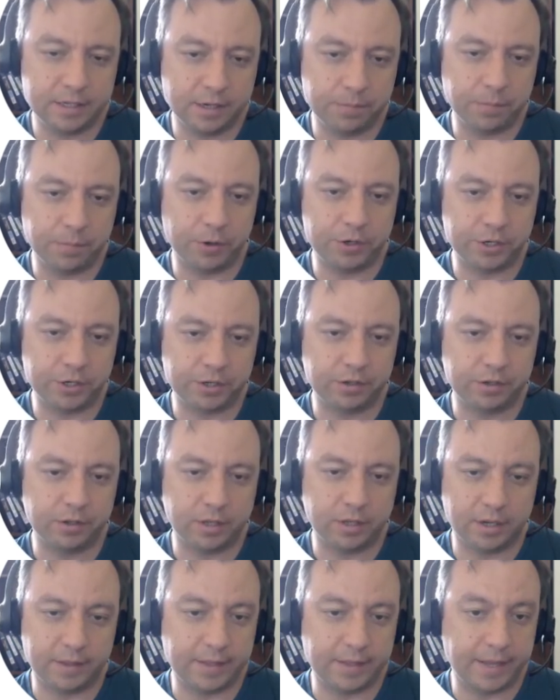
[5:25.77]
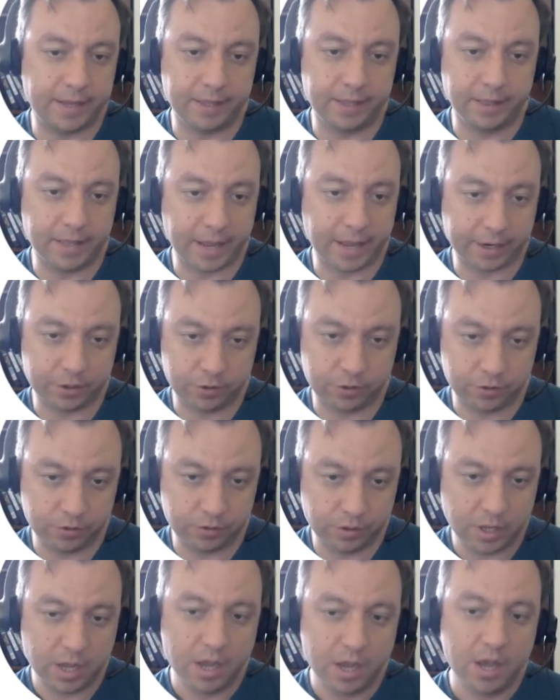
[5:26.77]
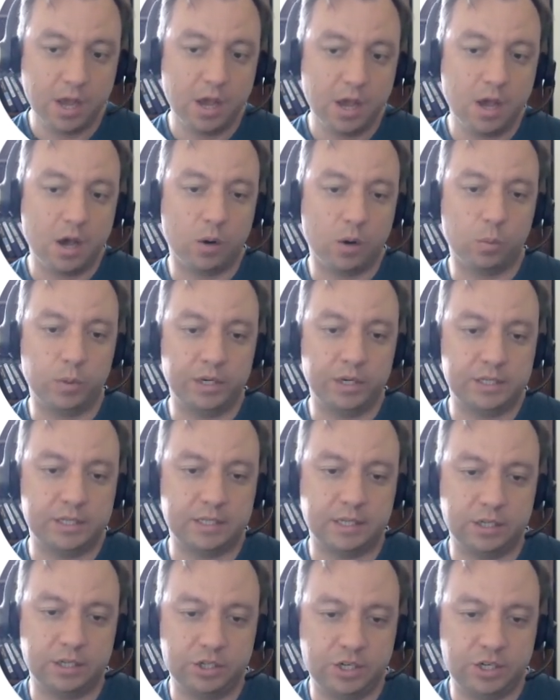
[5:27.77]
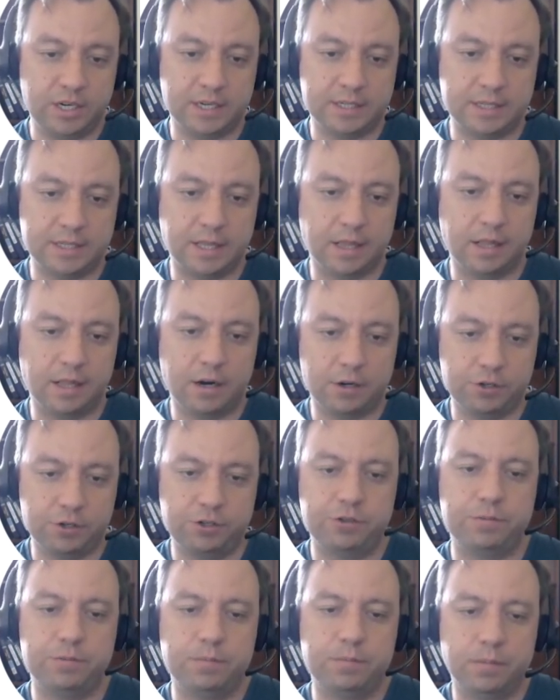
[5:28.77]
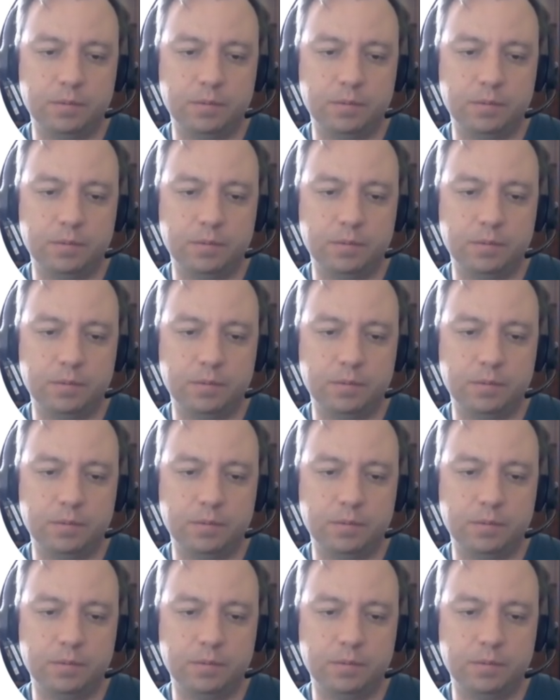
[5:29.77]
in particular the electron, which suggests a large